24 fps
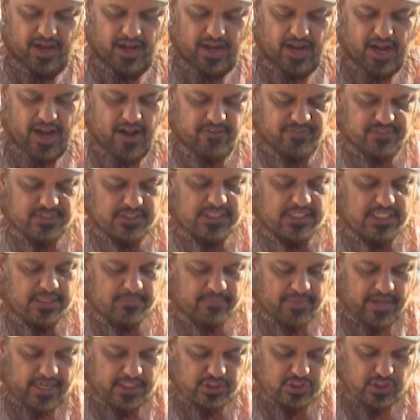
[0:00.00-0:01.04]
After the
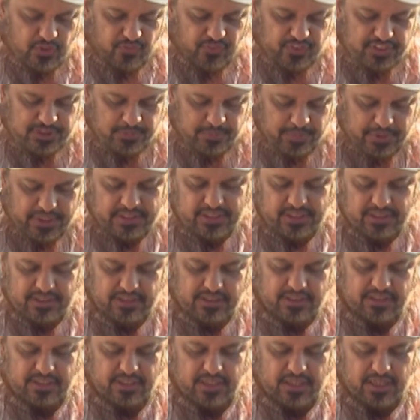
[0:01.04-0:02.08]
demise of his
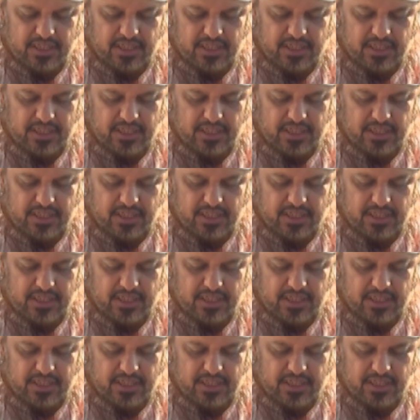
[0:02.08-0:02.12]
brother,